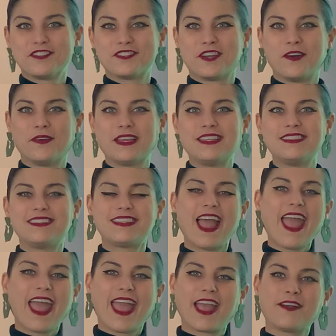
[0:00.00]
So he's
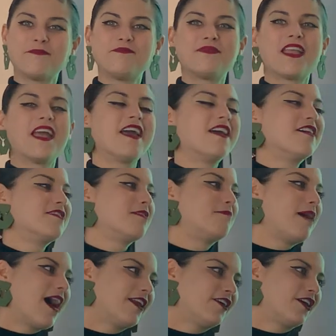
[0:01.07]
saying, the
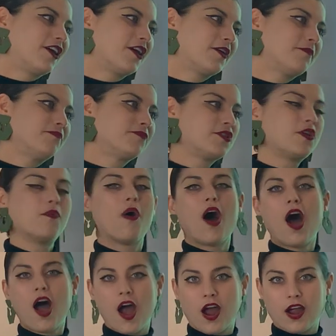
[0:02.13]
better you
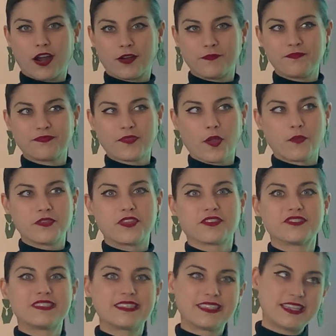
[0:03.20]
are with your
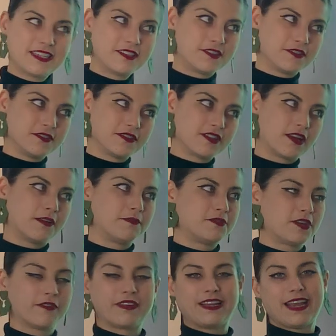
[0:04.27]
skills on
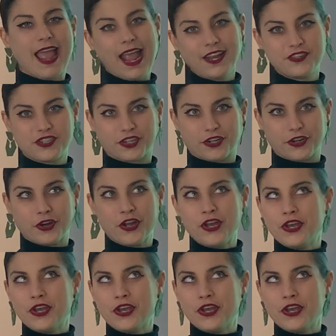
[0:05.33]
observing nature,